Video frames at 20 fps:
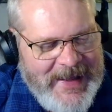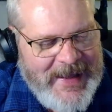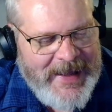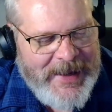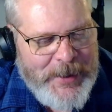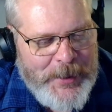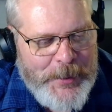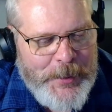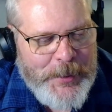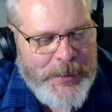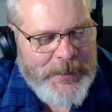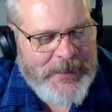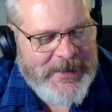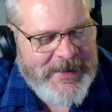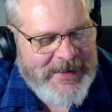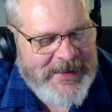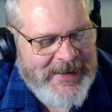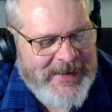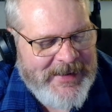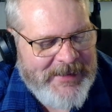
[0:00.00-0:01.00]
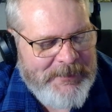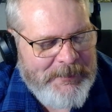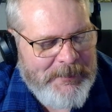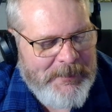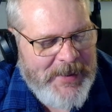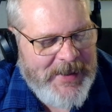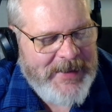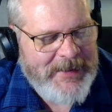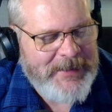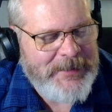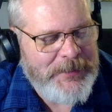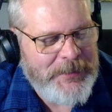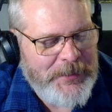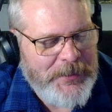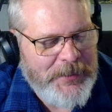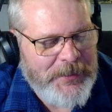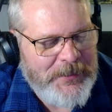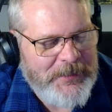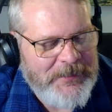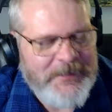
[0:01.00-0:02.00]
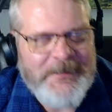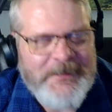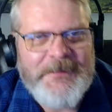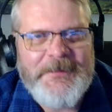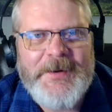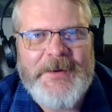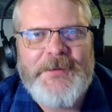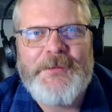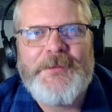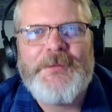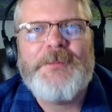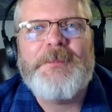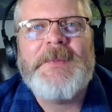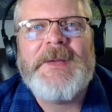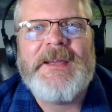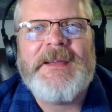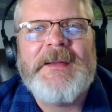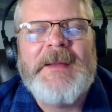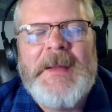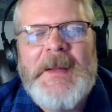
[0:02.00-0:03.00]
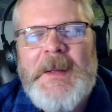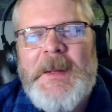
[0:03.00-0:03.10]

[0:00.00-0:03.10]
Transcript: I don't know, Plato versus me.